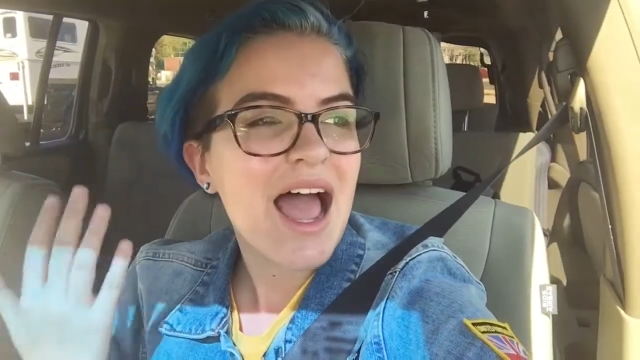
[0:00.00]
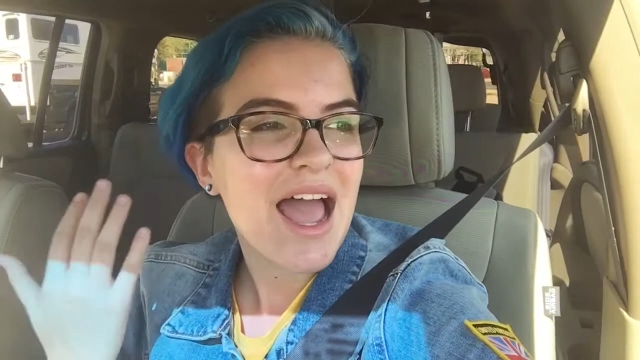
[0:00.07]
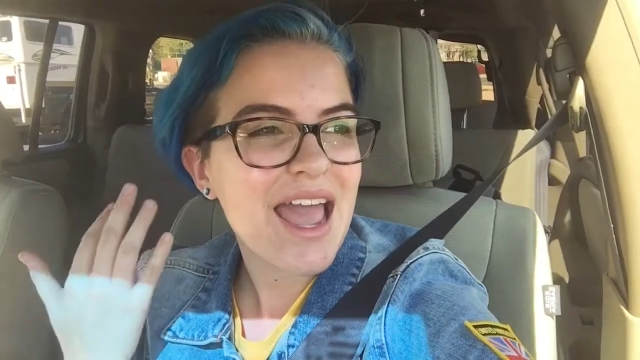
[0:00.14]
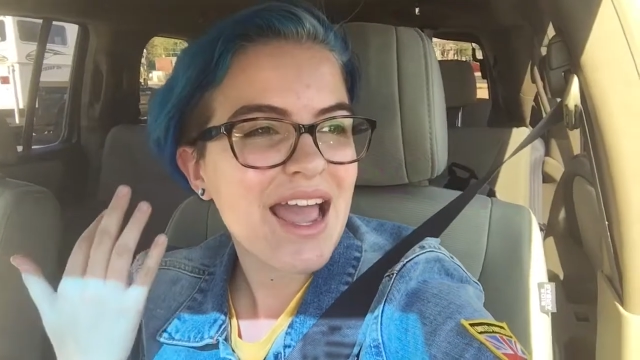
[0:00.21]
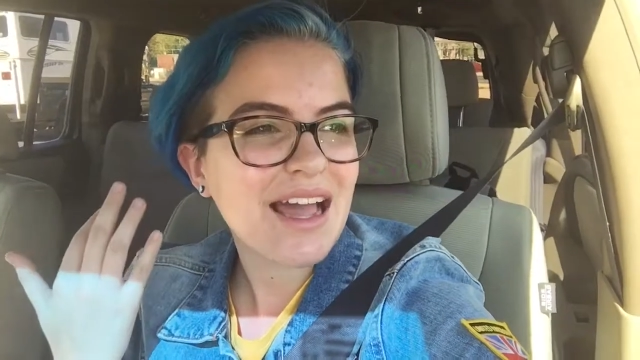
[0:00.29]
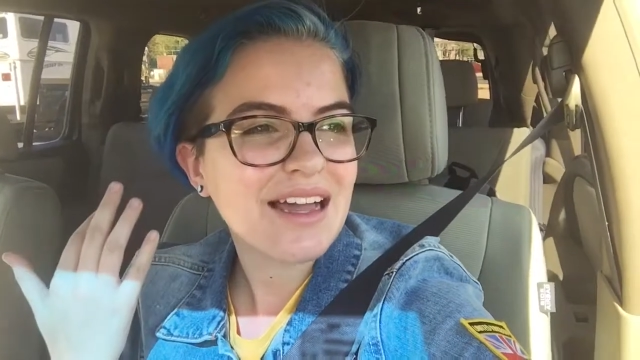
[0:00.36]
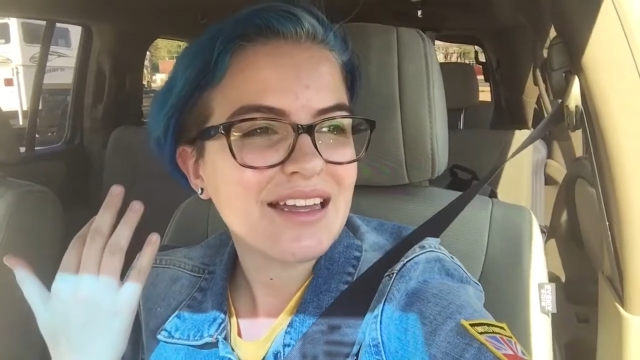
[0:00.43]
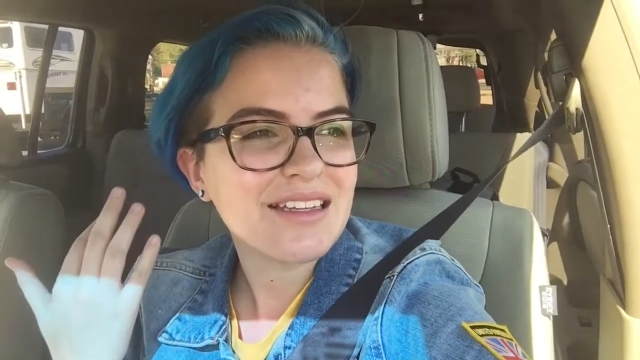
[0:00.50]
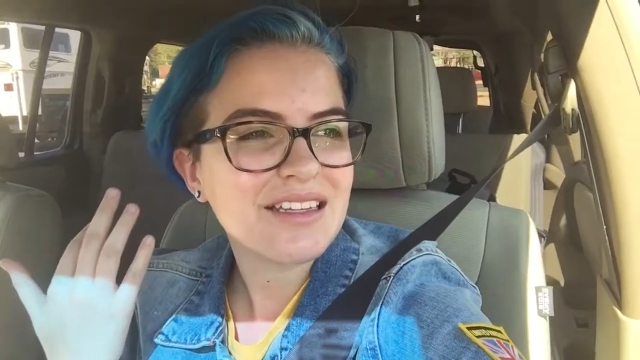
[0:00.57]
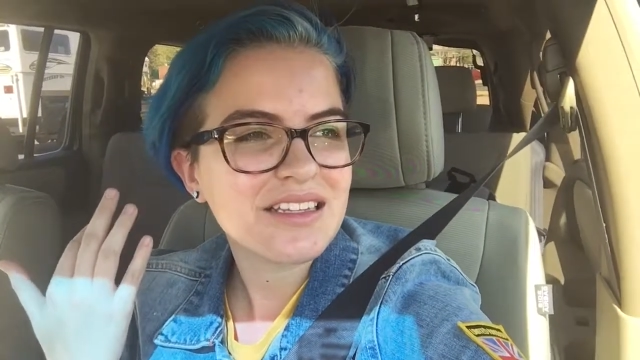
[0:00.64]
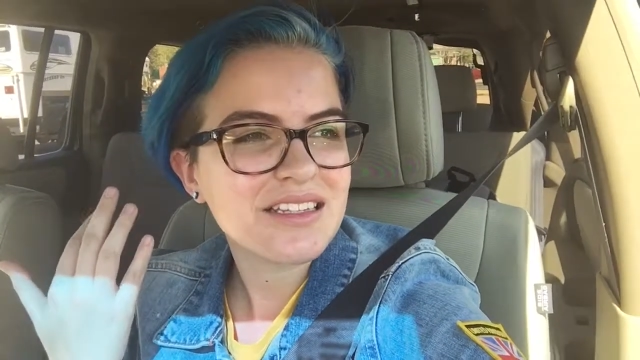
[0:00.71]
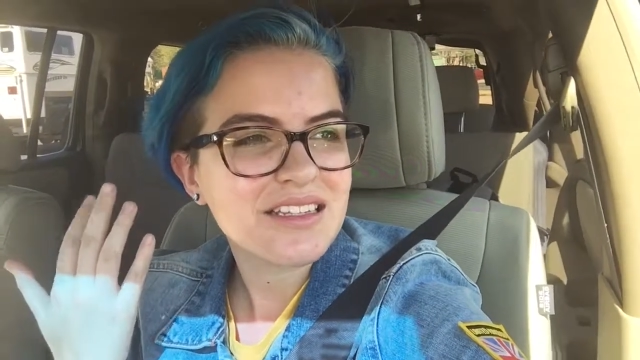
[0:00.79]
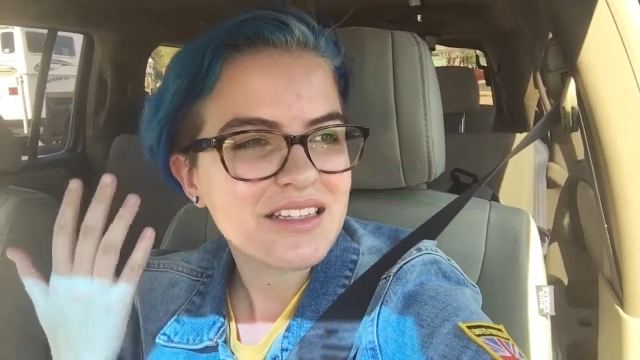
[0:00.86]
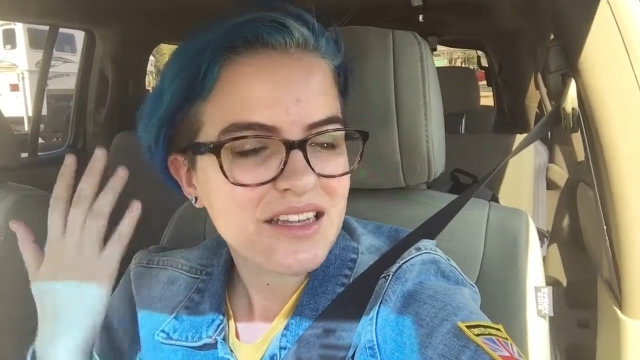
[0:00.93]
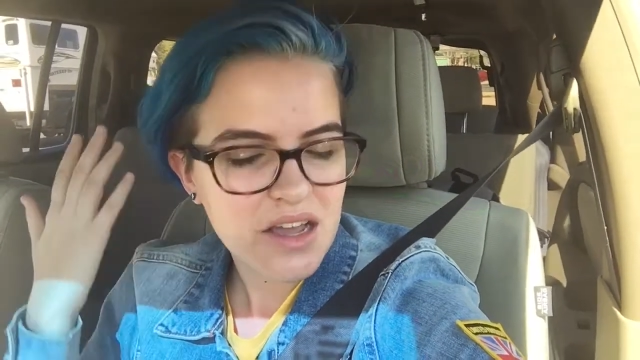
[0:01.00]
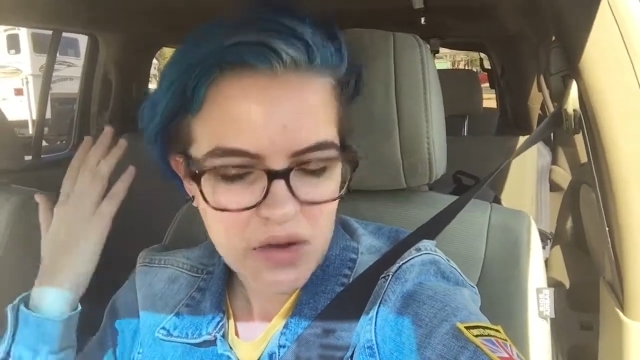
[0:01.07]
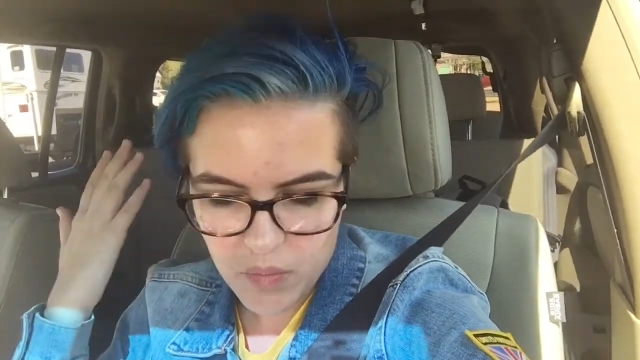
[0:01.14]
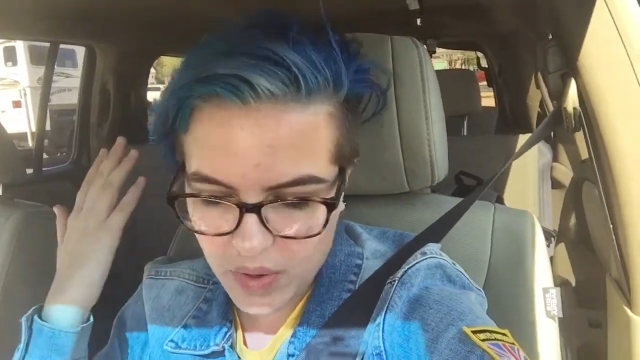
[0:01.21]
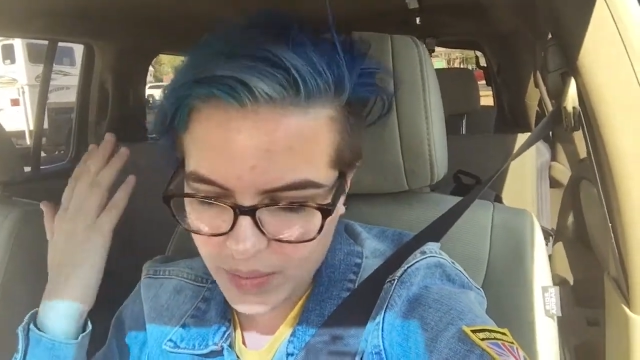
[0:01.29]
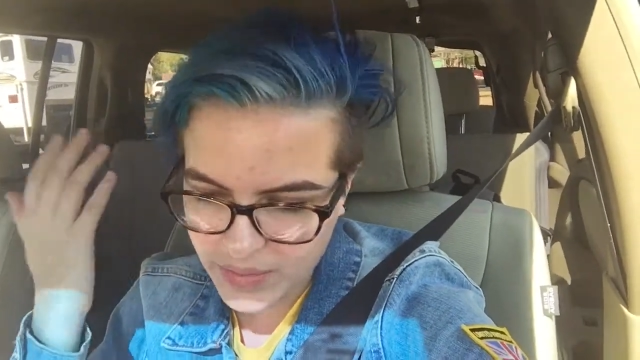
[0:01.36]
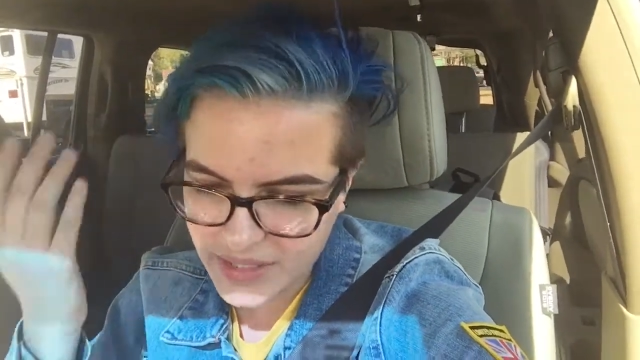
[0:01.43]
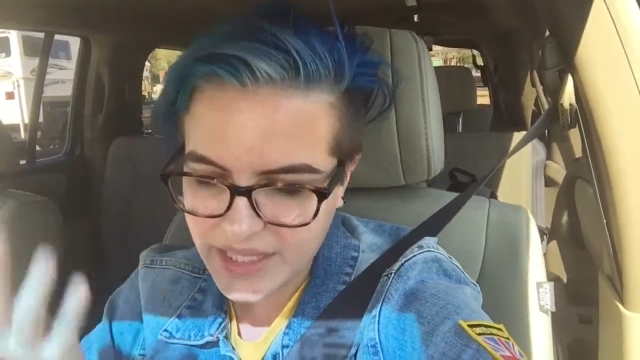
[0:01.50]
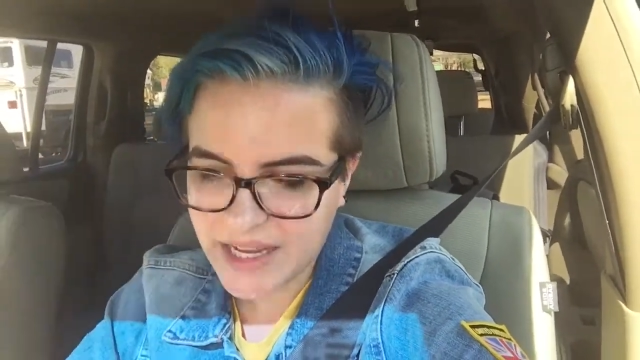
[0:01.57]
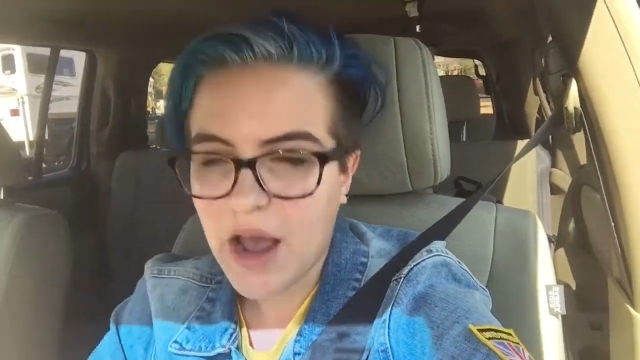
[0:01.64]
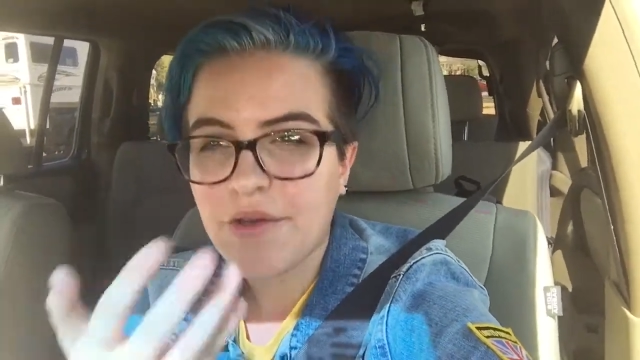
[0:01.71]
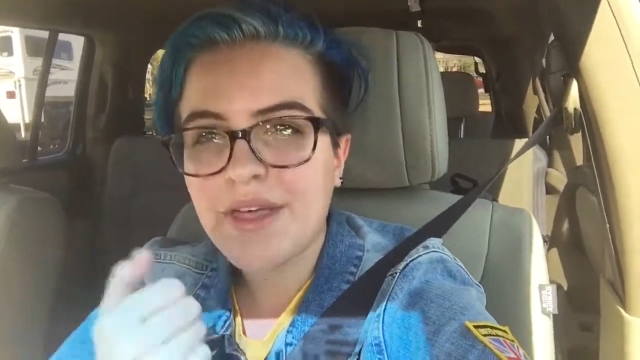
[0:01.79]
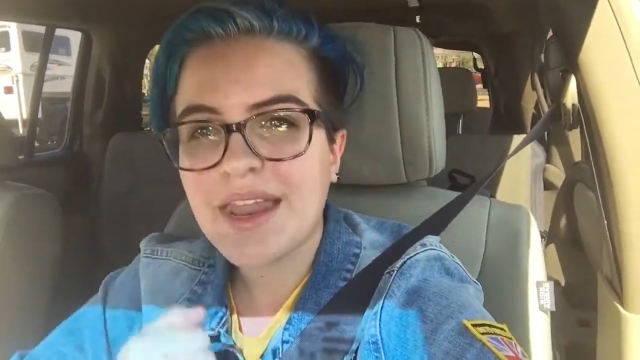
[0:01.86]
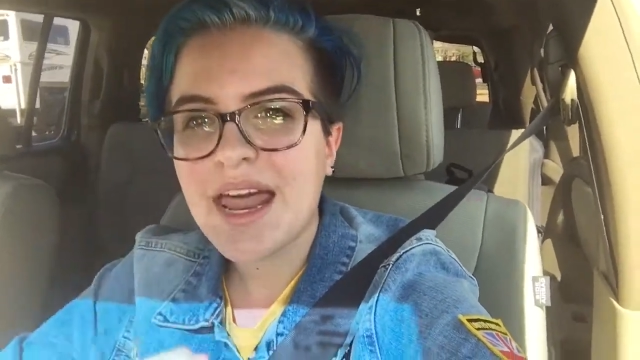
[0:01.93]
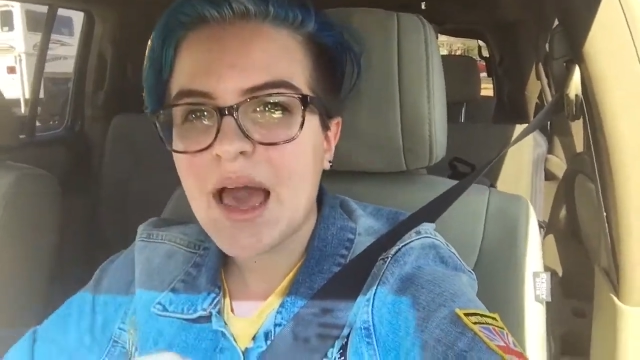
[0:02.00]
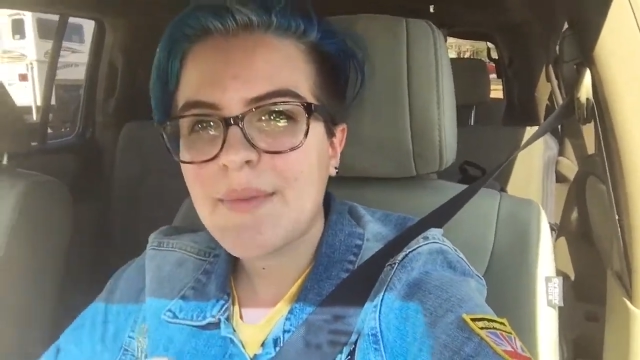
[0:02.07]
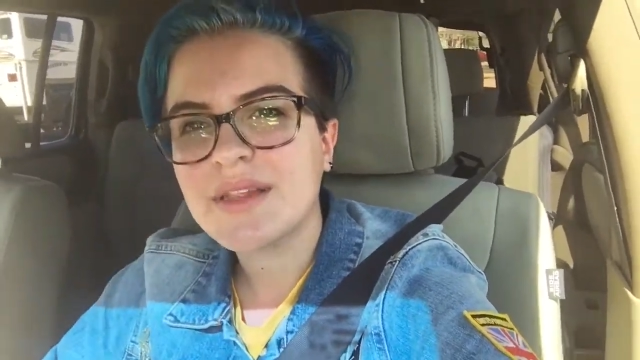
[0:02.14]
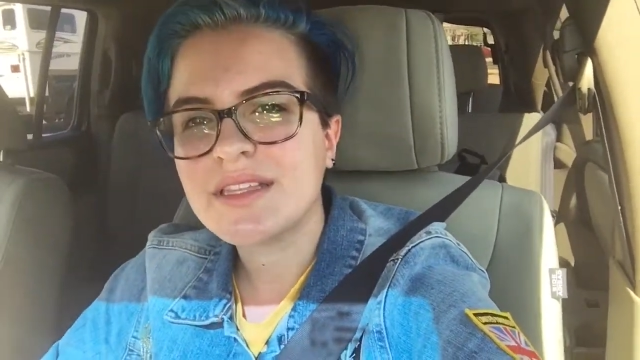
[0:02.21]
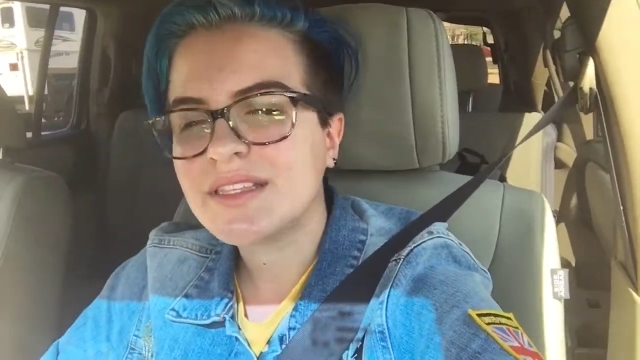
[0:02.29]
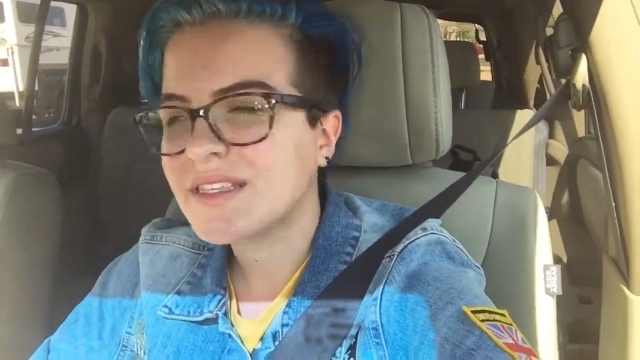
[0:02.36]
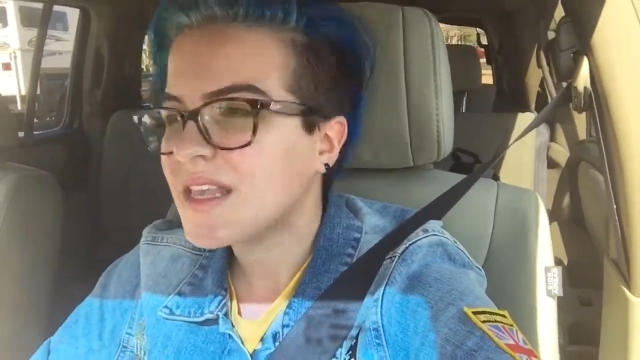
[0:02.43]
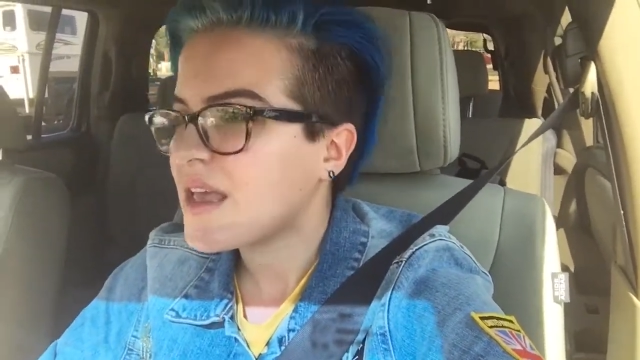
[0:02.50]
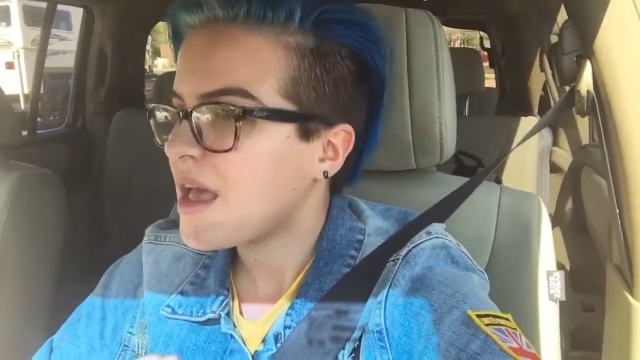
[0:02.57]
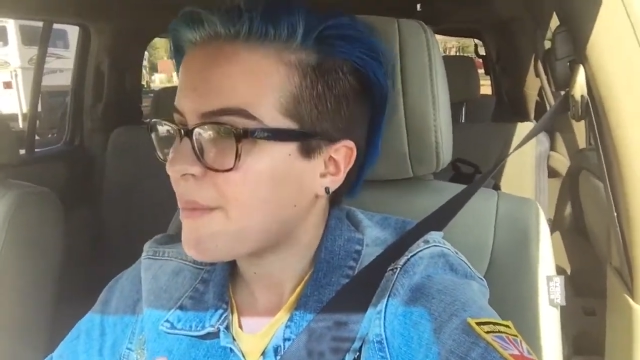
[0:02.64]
and we will see how that happens.